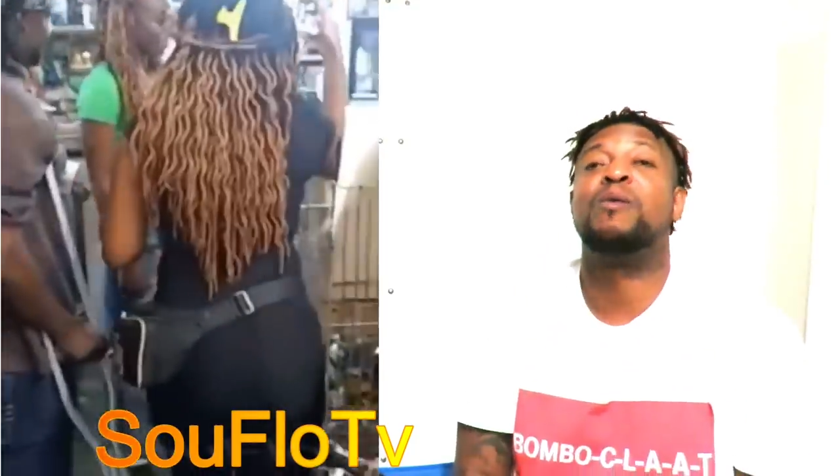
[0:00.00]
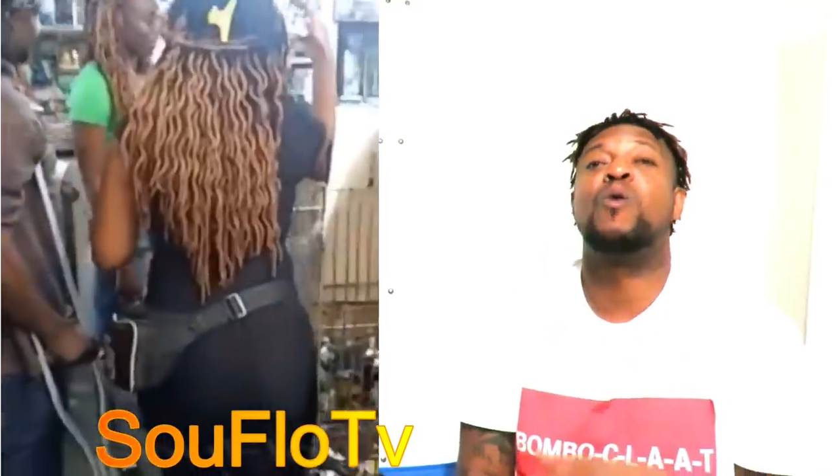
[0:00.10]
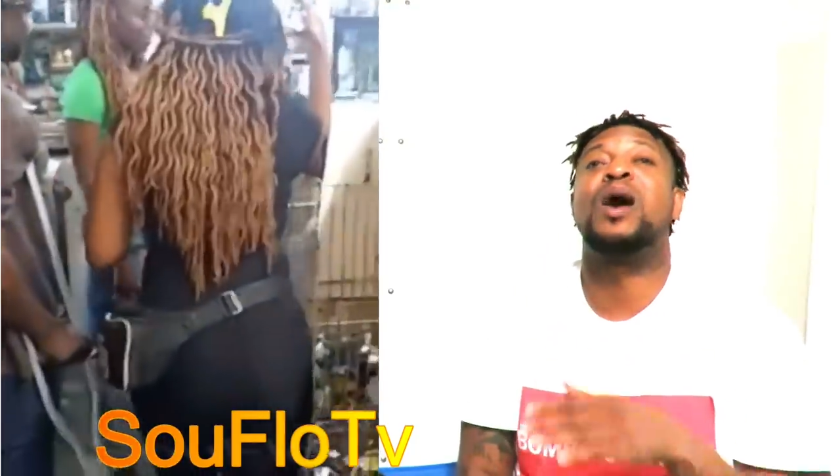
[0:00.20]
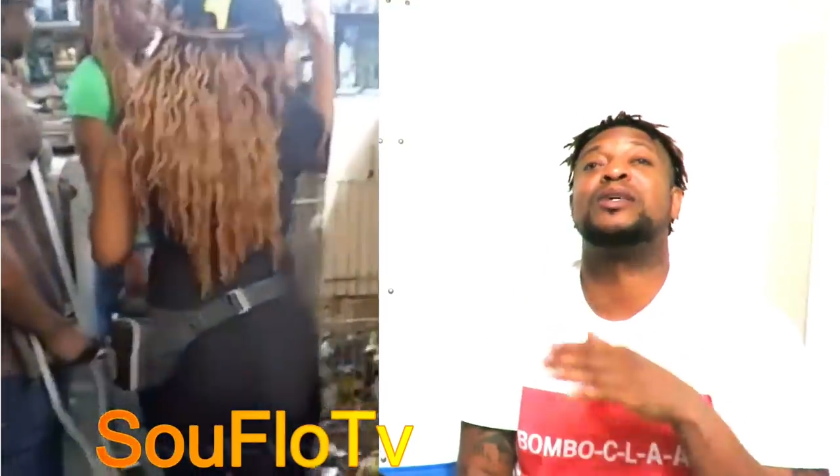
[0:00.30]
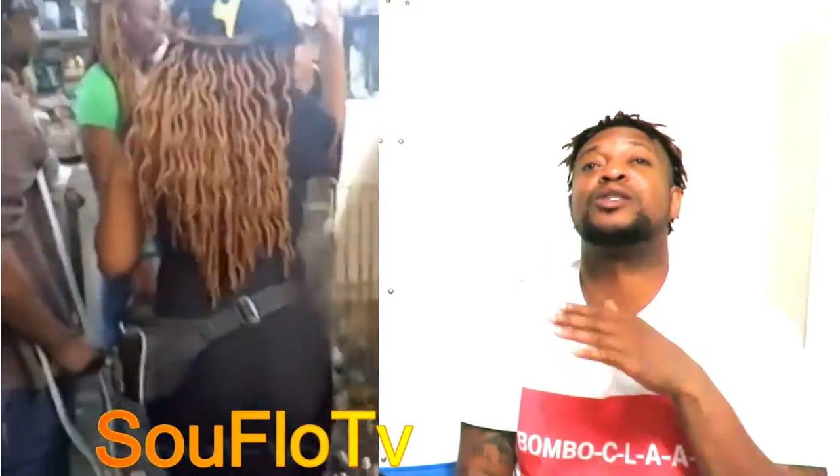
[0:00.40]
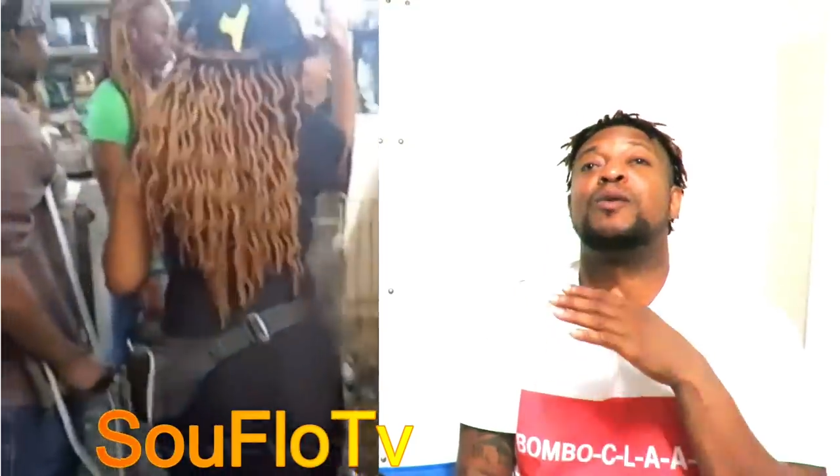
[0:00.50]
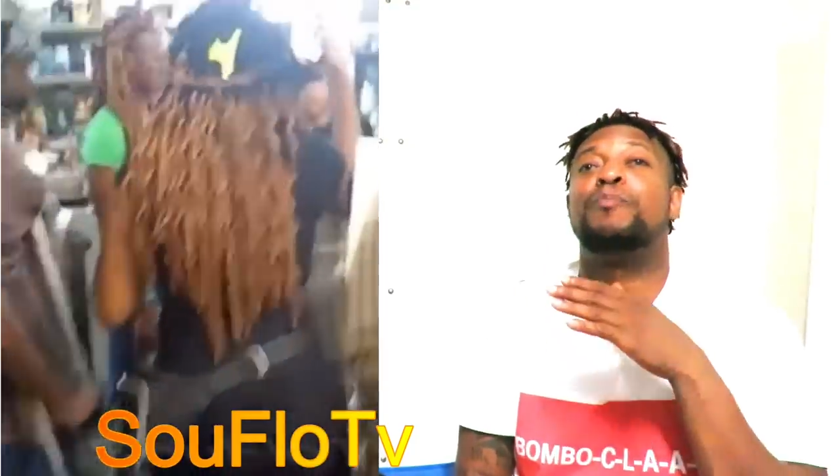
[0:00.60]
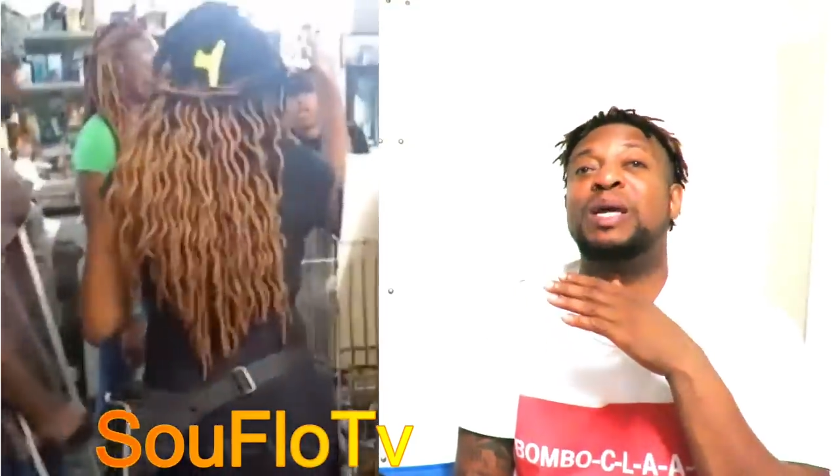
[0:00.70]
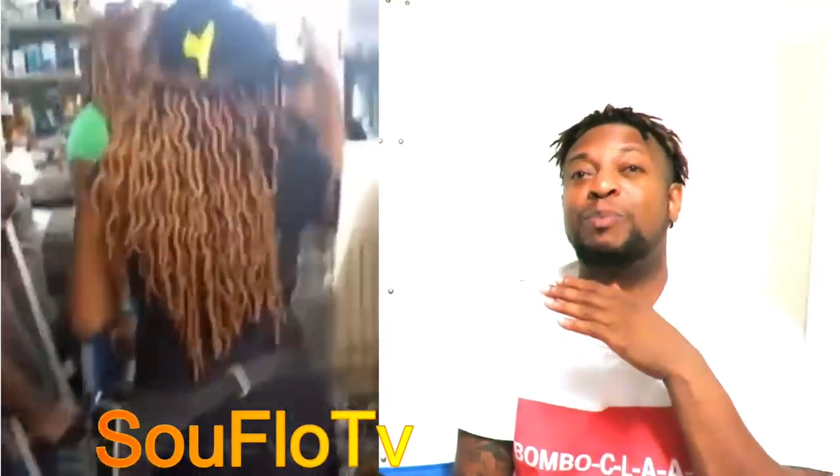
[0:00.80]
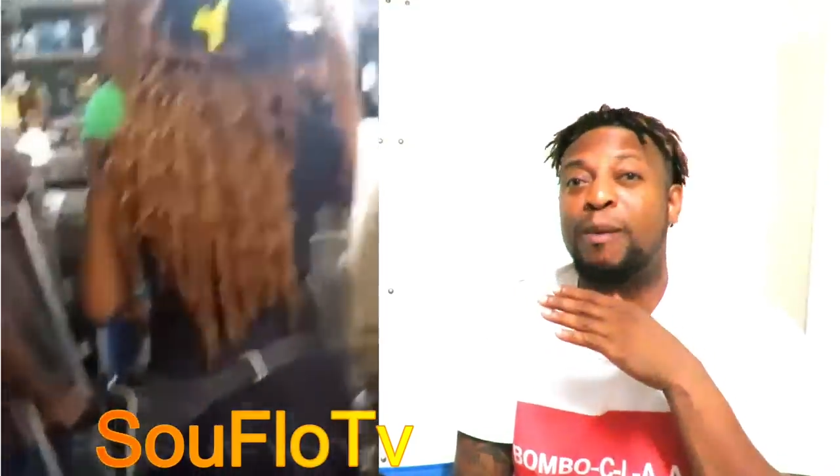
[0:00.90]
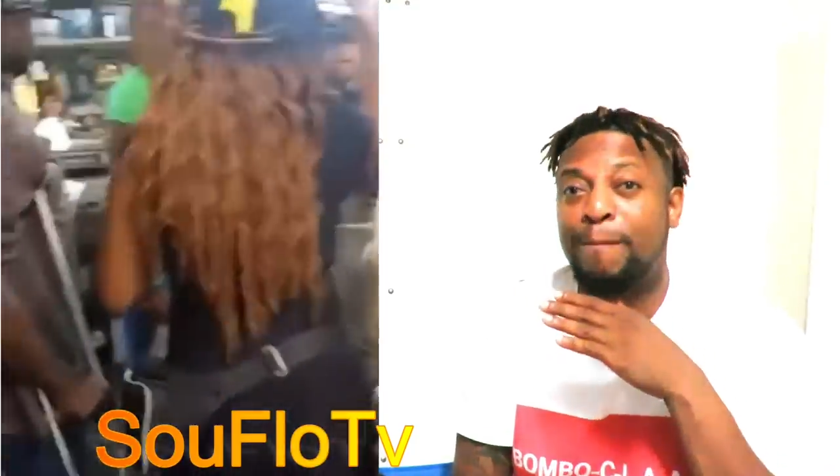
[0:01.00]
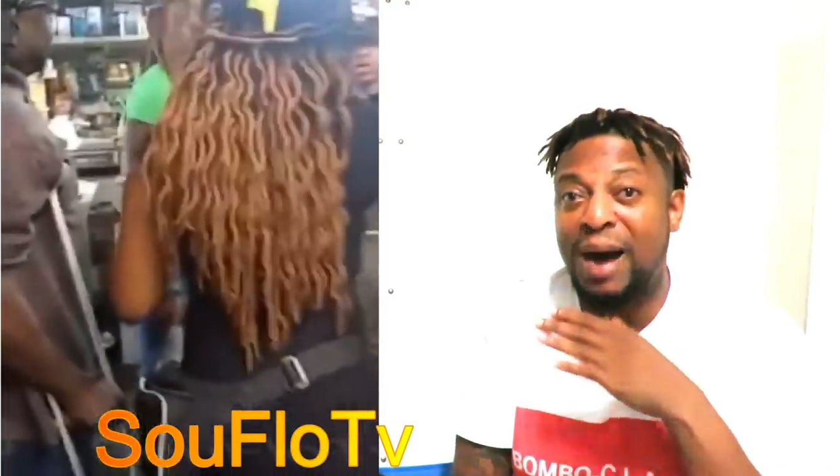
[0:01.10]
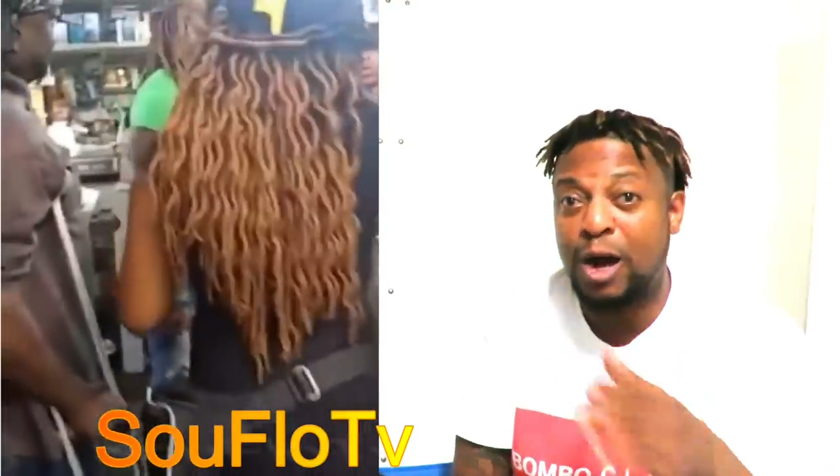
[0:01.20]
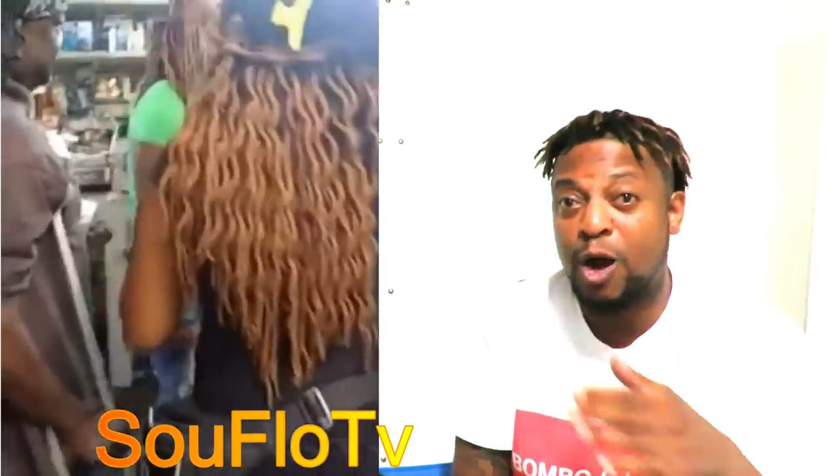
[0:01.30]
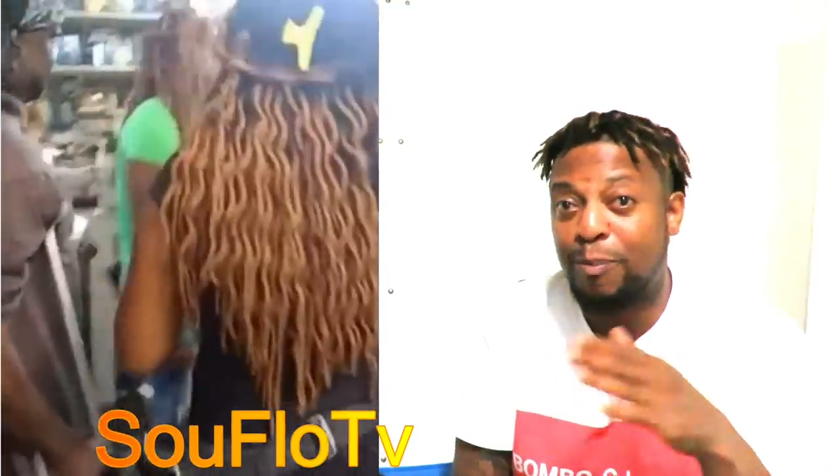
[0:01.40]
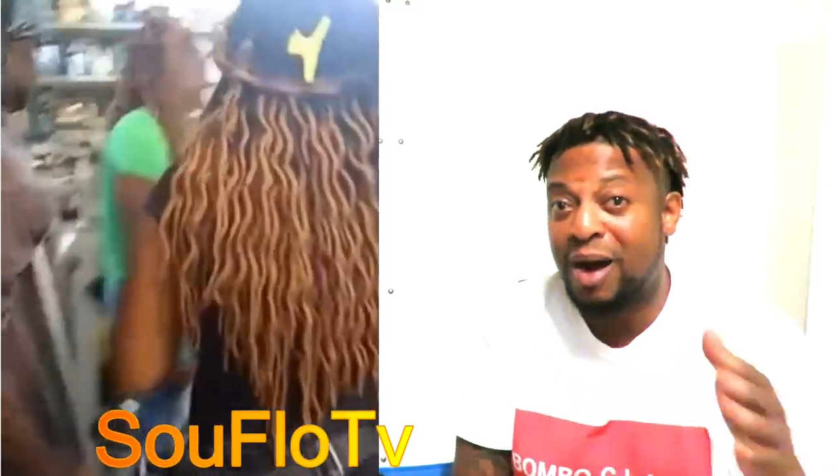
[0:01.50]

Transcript: him want some people back up